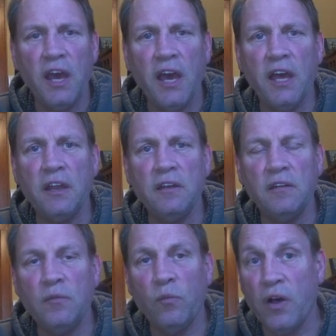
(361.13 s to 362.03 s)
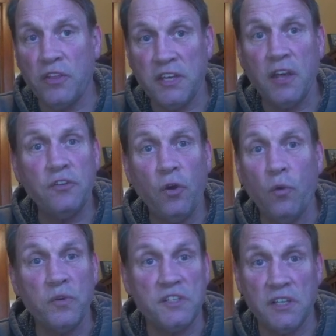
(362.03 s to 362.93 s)
And while the death
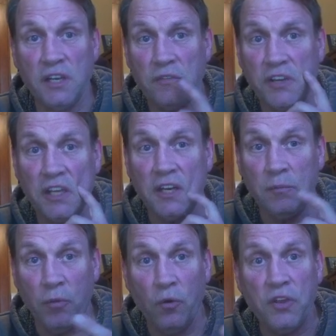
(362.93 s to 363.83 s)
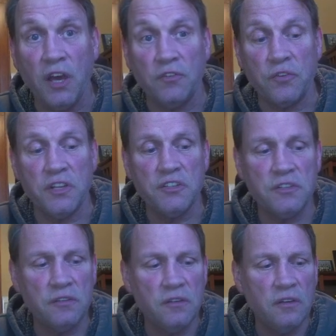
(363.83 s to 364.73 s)
toll was significant in both
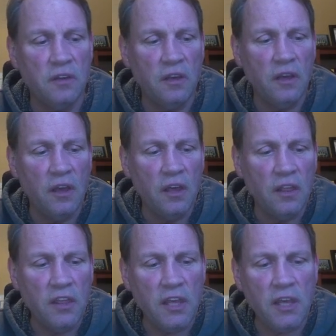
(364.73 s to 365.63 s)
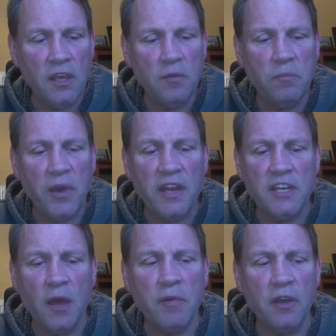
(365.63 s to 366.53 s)
countries, the
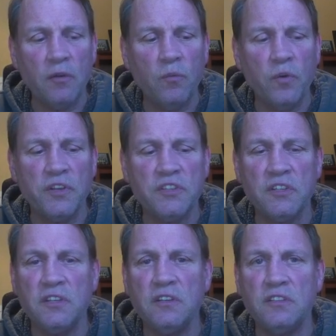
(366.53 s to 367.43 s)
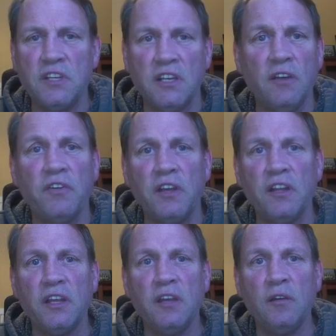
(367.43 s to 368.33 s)
pandemic was
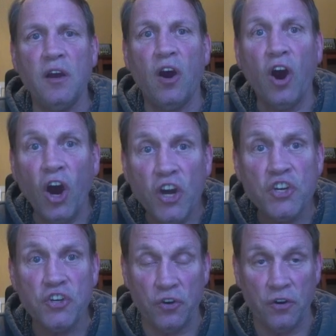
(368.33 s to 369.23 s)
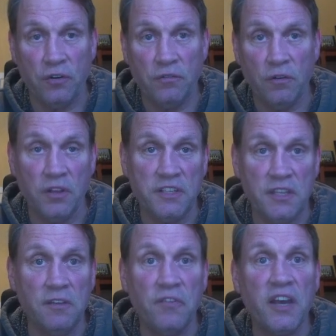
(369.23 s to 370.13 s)
significantly harsher, or at
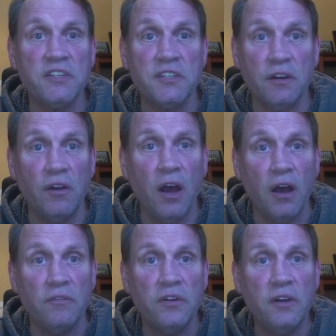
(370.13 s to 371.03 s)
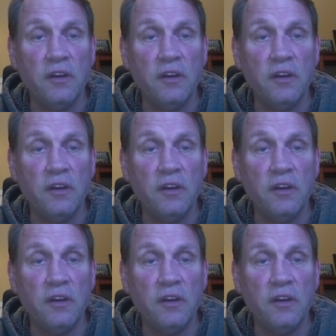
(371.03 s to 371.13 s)
least the effects thereof,